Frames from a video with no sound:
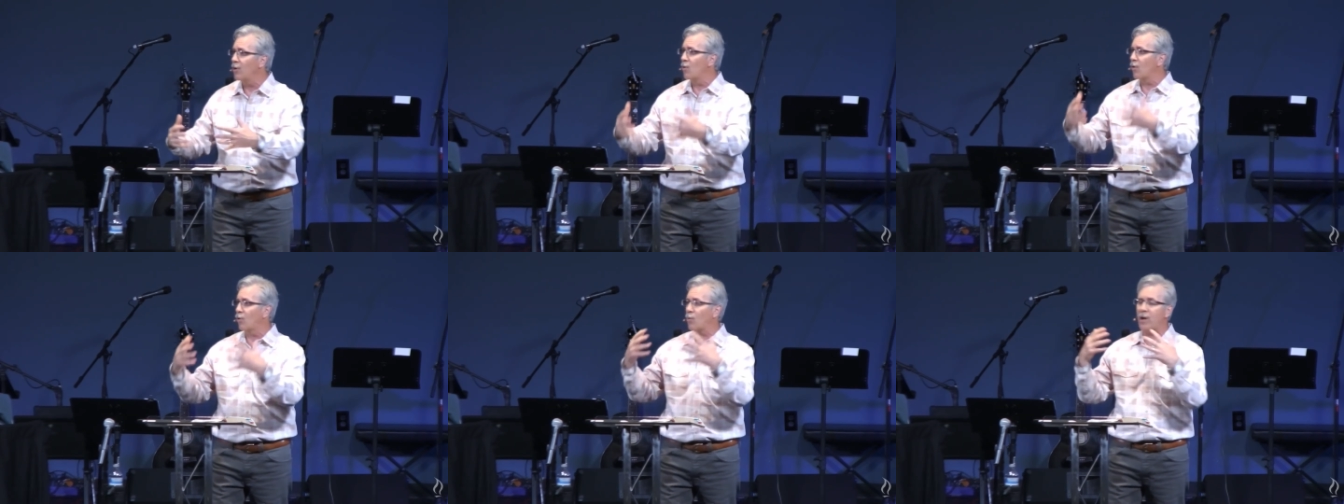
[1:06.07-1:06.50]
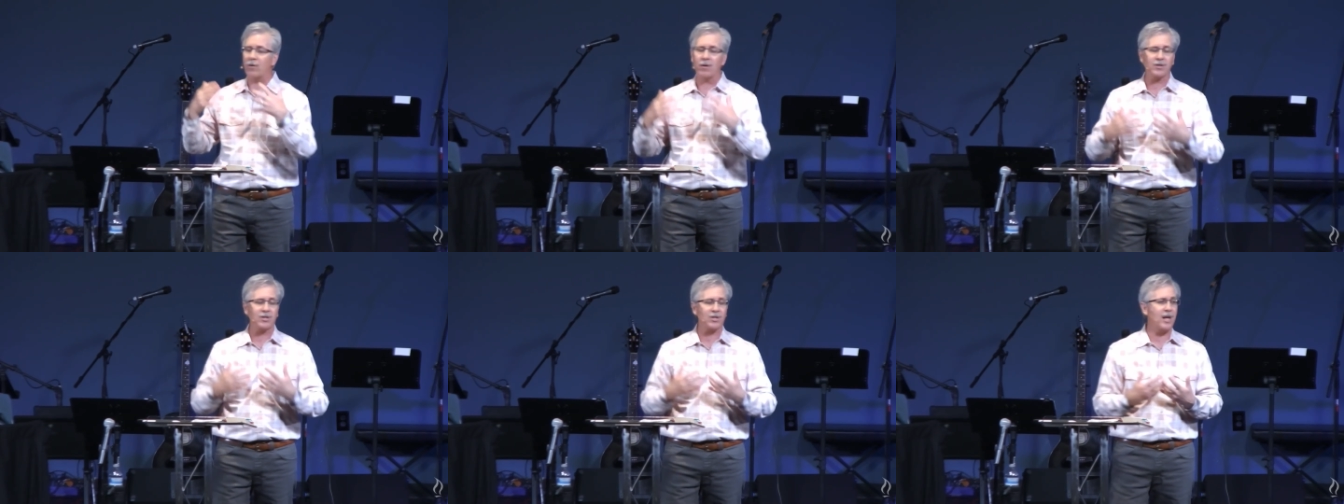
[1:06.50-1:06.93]
into a
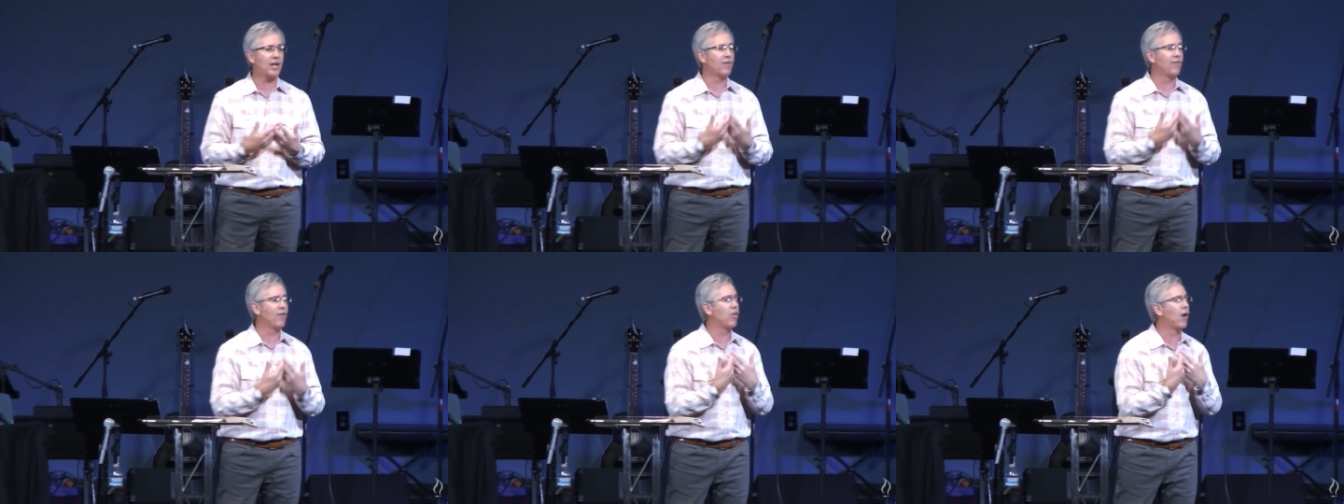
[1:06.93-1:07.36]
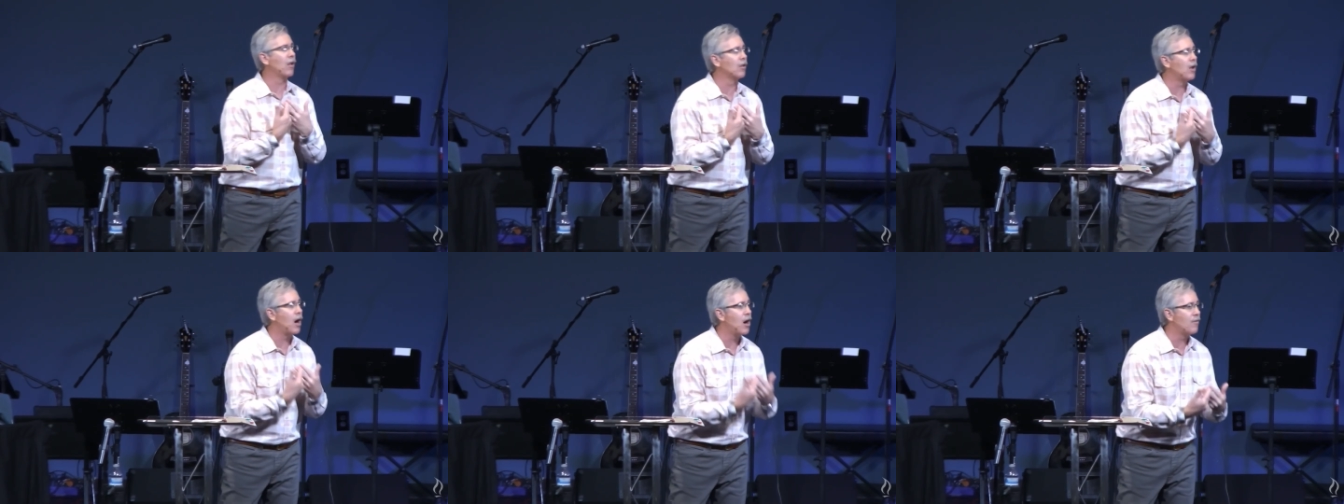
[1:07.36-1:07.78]
greater understanding of the
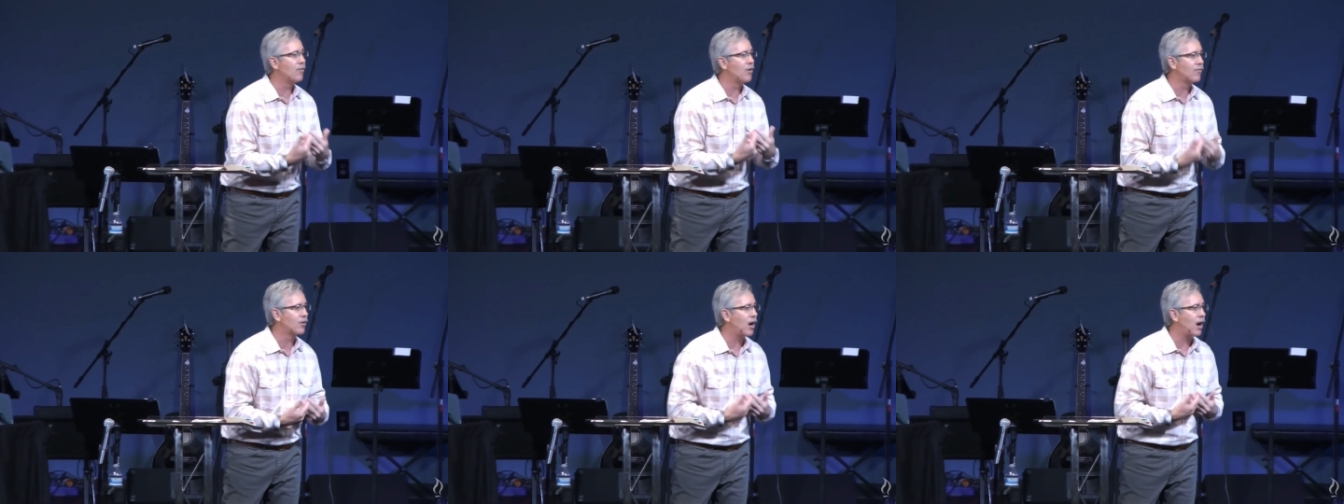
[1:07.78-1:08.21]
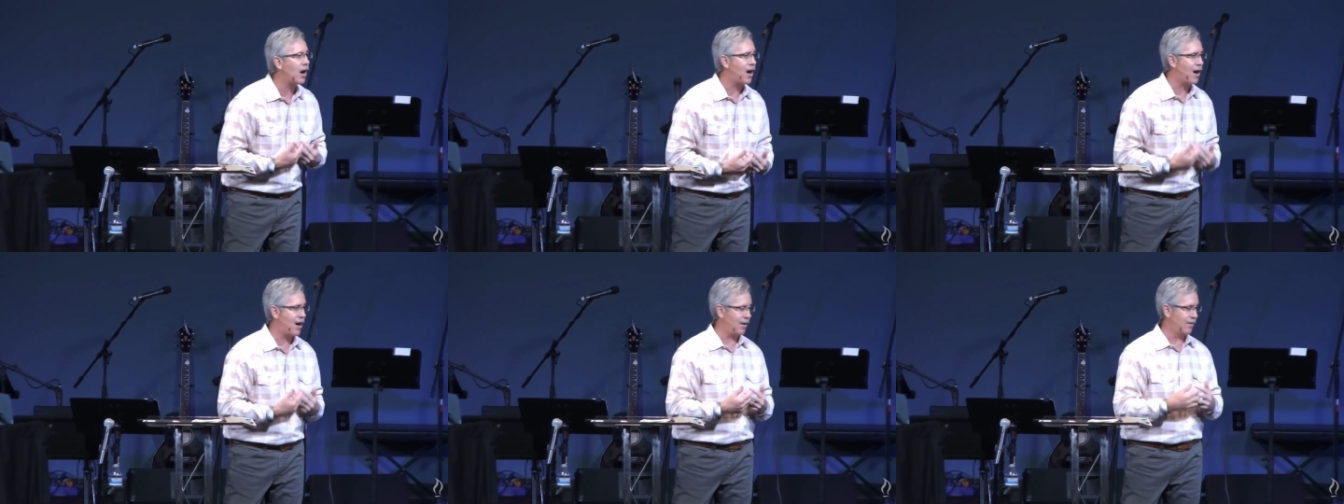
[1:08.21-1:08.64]
love of
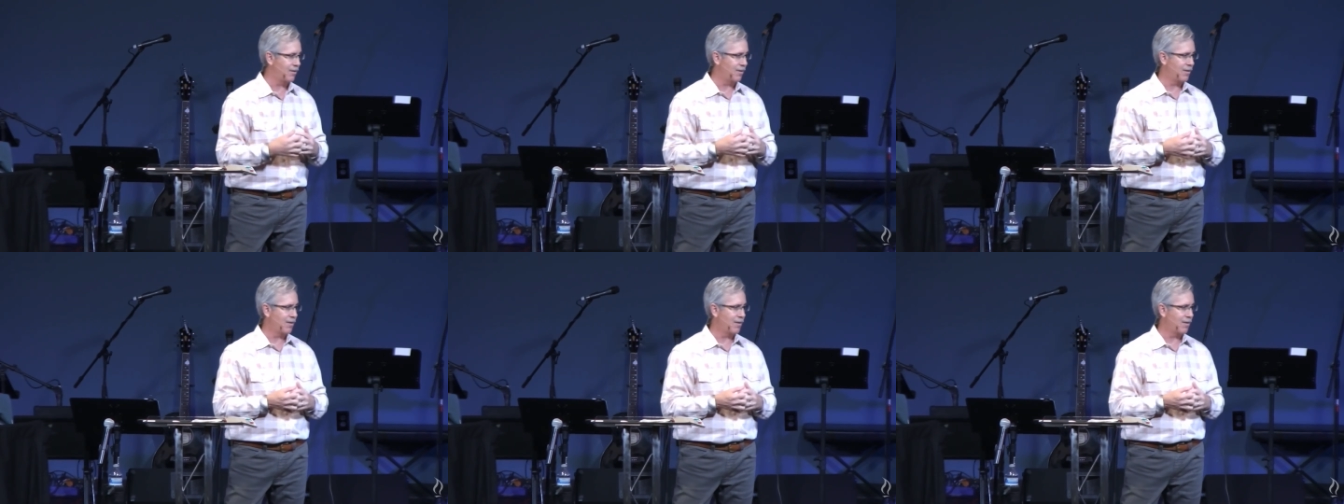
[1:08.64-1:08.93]
God.